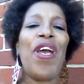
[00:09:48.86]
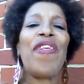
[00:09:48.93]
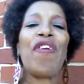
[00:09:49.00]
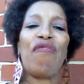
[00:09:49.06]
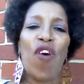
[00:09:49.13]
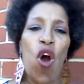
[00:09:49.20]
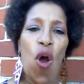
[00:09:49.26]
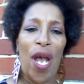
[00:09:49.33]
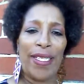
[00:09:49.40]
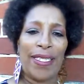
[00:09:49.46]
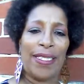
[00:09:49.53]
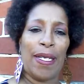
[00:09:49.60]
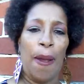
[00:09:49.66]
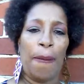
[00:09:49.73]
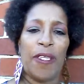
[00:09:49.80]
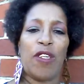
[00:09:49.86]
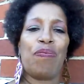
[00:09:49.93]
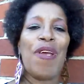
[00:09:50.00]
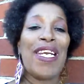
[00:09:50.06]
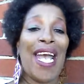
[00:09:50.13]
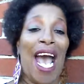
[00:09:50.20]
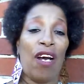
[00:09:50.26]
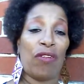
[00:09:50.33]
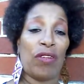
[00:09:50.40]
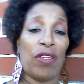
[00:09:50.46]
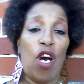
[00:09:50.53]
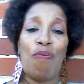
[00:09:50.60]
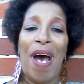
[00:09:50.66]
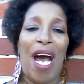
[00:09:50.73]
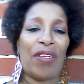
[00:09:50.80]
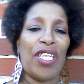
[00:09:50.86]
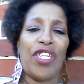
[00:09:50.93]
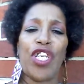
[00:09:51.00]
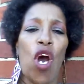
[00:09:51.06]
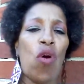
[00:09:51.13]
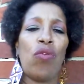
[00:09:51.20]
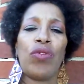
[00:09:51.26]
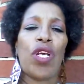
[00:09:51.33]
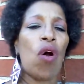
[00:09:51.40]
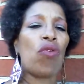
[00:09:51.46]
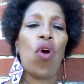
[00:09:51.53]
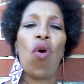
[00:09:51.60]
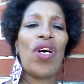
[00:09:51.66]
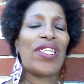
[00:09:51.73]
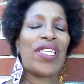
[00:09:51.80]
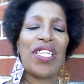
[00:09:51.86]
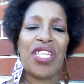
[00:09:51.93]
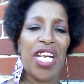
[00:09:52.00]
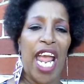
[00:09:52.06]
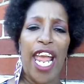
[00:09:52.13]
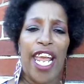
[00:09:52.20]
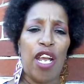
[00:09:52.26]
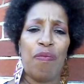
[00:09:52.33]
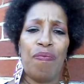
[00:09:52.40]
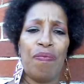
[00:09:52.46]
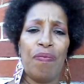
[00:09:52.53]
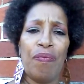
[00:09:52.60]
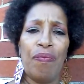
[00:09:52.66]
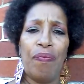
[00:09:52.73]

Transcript: Be the voice. Speak out about it. Don't go into shame.